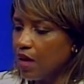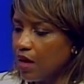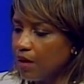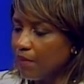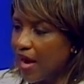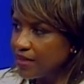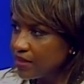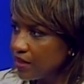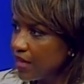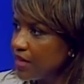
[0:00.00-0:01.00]

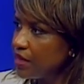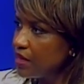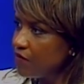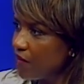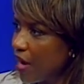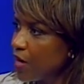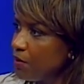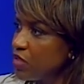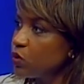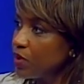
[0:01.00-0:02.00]
isolated
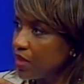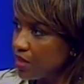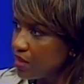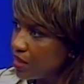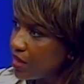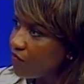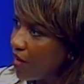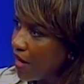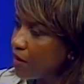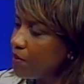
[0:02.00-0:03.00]
environments within the
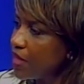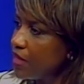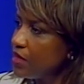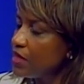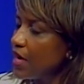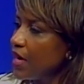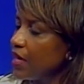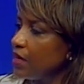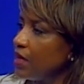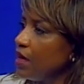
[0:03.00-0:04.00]
environment,
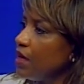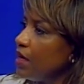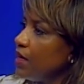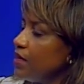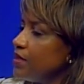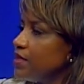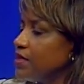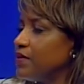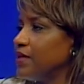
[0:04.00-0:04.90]
and so